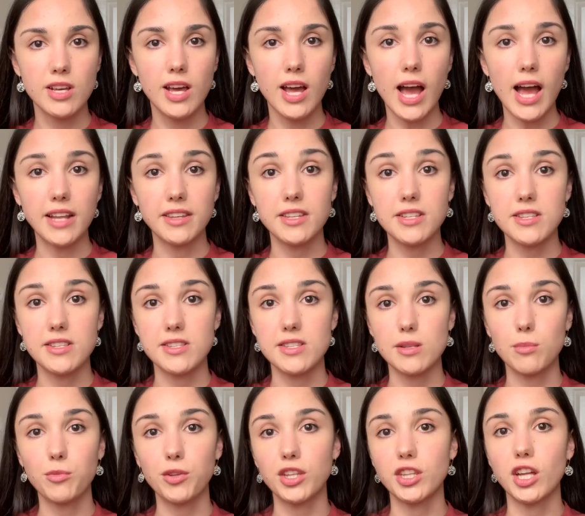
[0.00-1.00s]
And this is
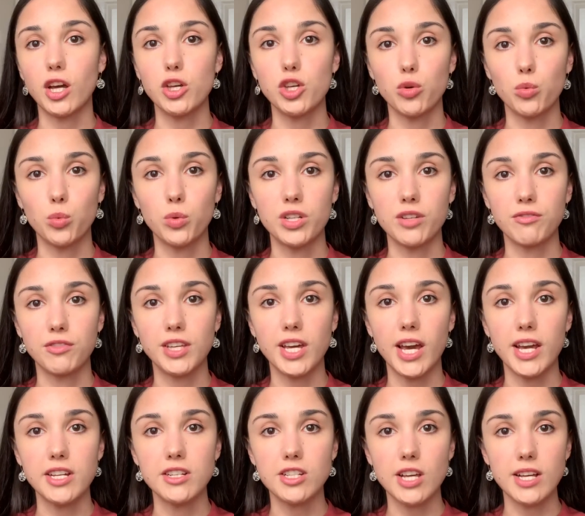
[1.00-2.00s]
something that you would have
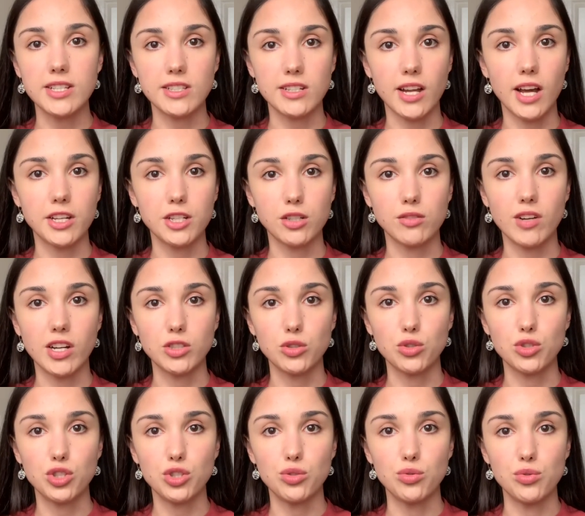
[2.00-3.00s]
gained as an undergraduate
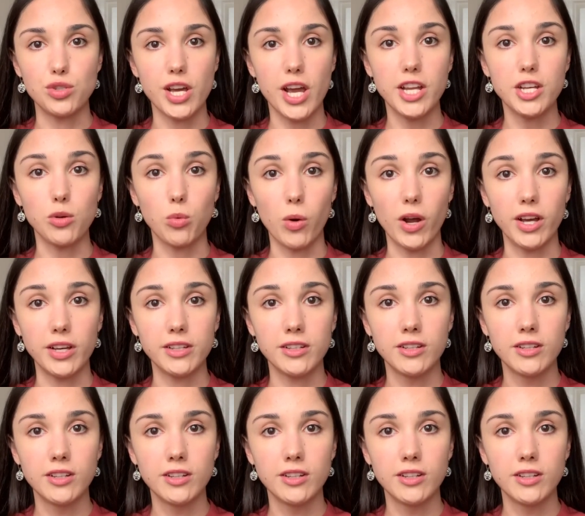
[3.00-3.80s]
student anyway.